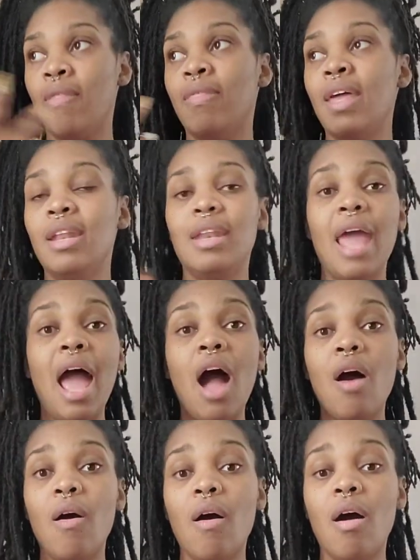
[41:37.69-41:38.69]
That
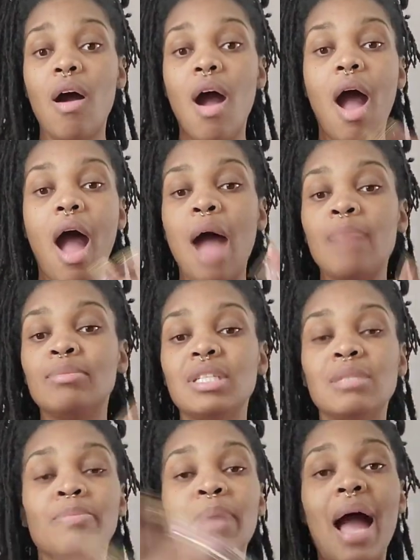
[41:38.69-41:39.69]
now I'm
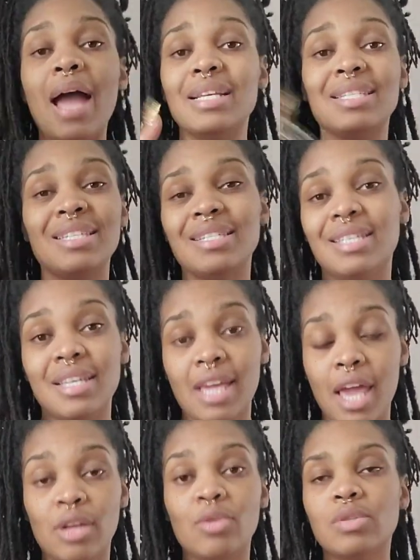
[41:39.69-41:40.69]
just buying scented
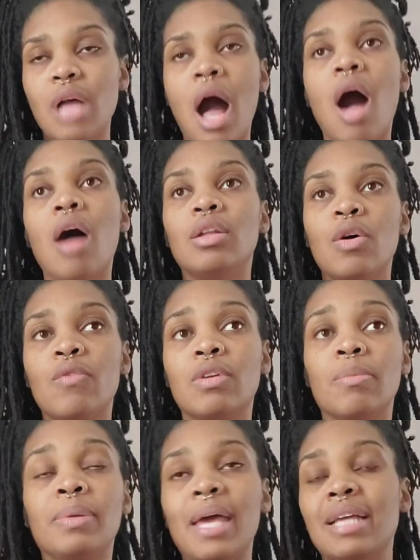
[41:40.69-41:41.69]
candles all over the
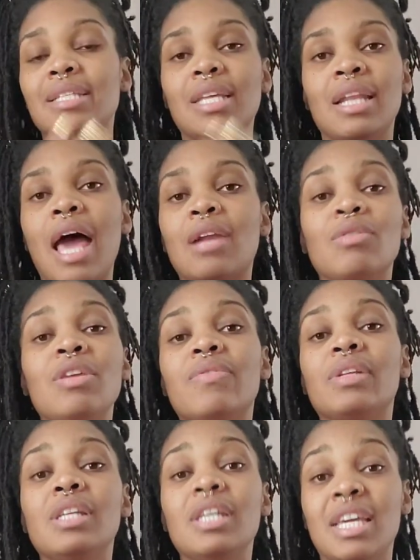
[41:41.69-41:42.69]
place and I don't
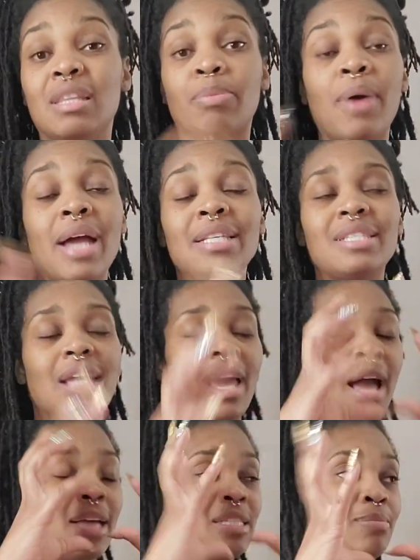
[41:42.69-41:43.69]
even look at the price
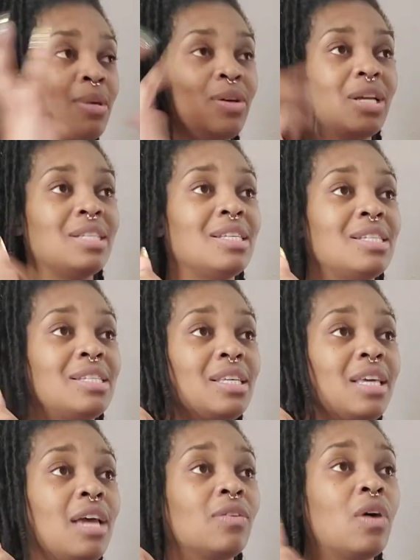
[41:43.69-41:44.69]
tag. I smell that scented
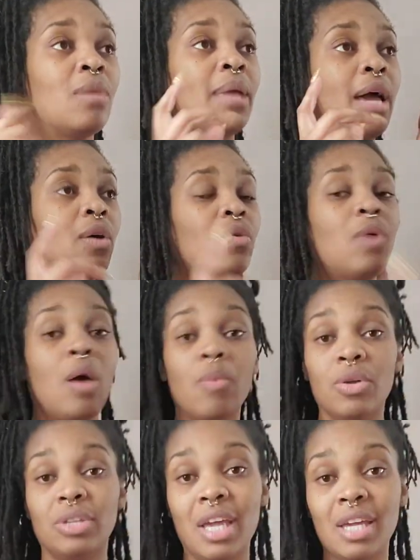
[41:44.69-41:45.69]
candle. I'm like, oh, I
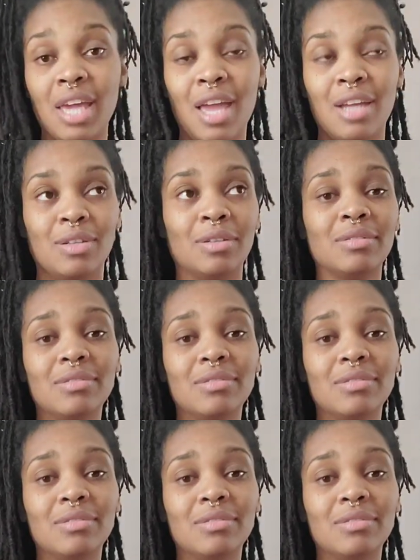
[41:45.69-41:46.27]
want that candle.